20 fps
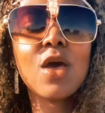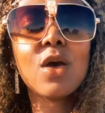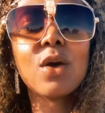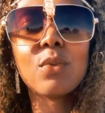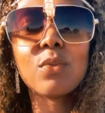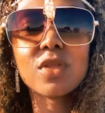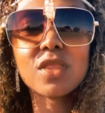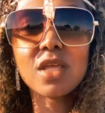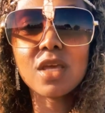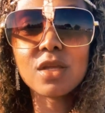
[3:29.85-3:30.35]

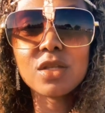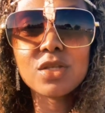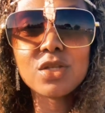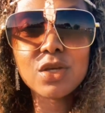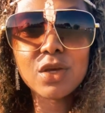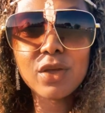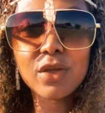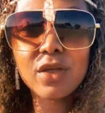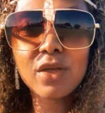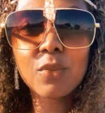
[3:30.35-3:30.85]
what they
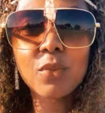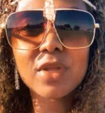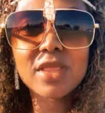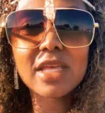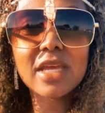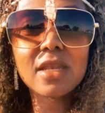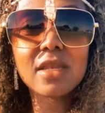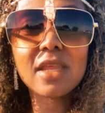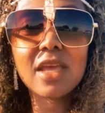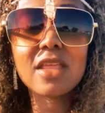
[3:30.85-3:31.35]

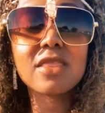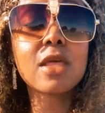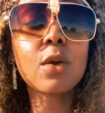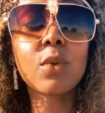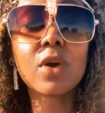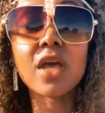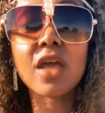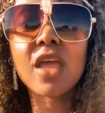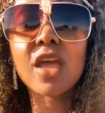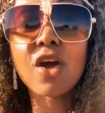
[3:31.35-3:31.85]
did, they
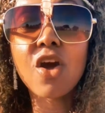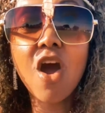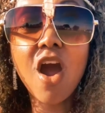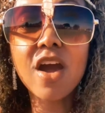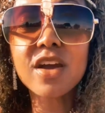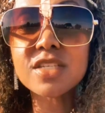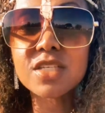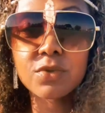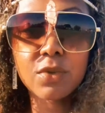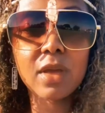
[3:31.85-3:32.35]
would
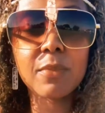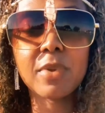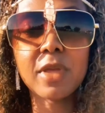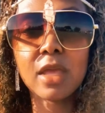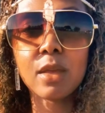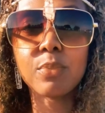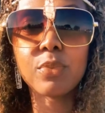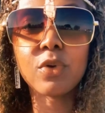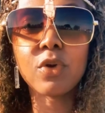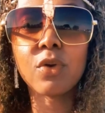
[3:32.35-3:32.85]
incarcerate
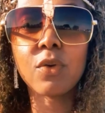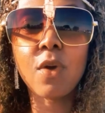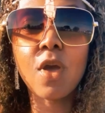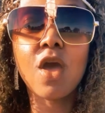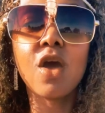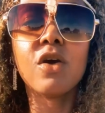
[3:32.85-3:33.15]
people